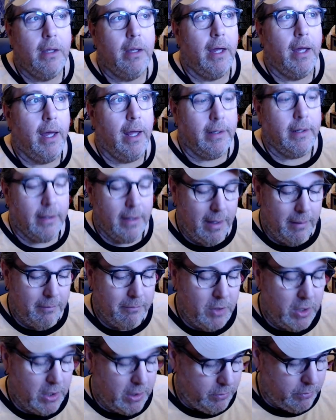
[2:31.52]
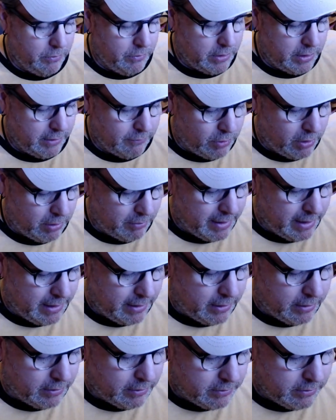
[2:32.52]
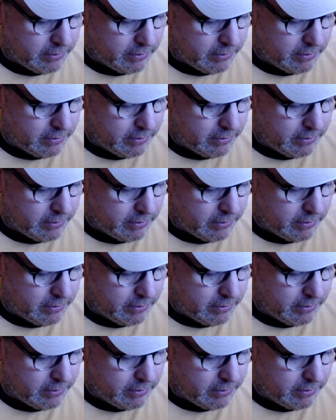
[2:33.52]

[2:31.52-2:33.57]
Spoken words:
at the Cliffwalk Manor